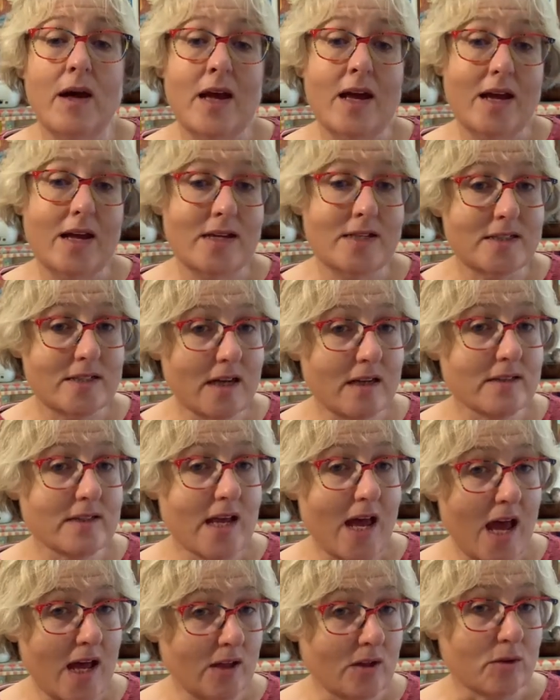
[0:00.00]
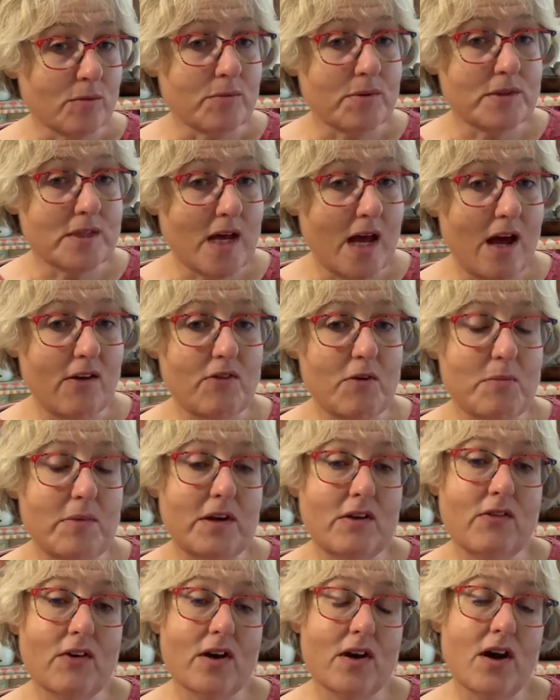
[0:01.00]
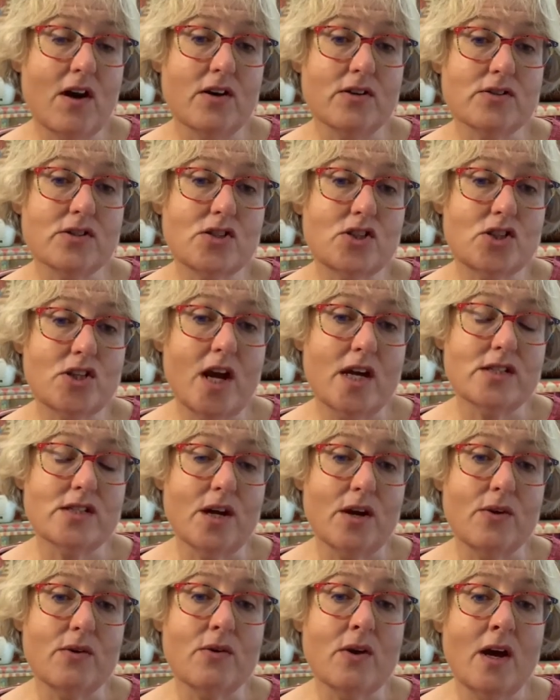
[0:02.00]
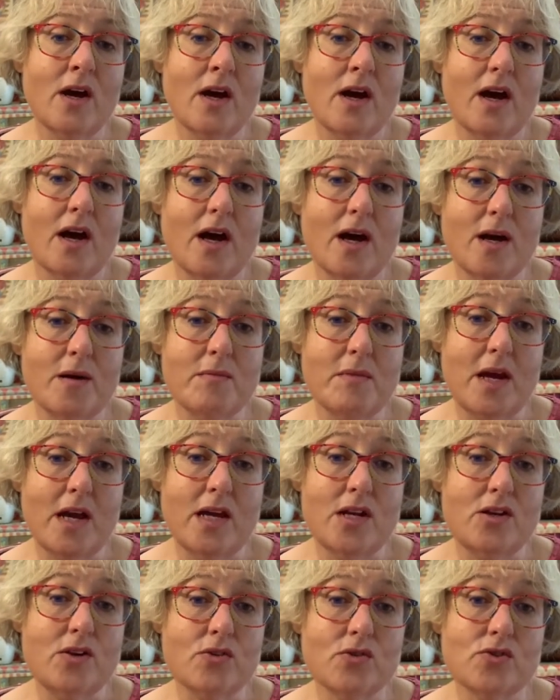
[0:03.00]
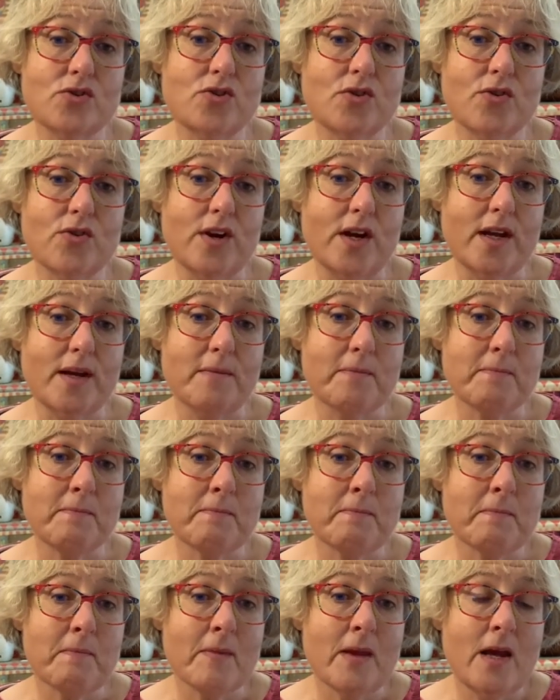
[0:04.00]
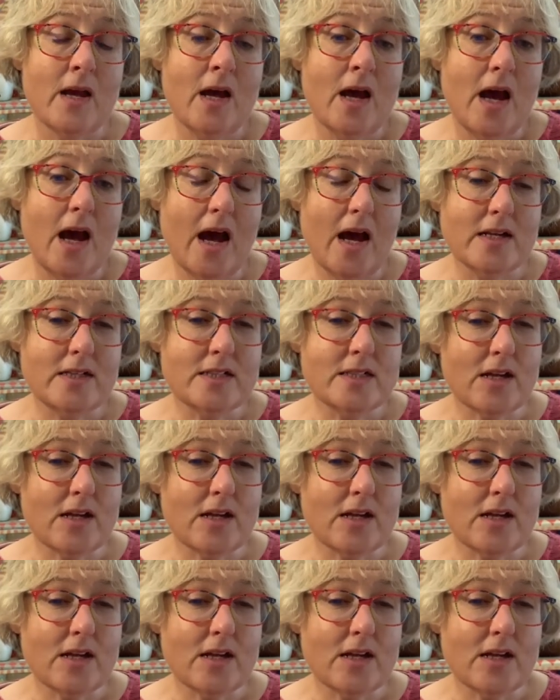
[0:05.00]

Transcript: it does help to have a bit of a cast shadow in your drawing. And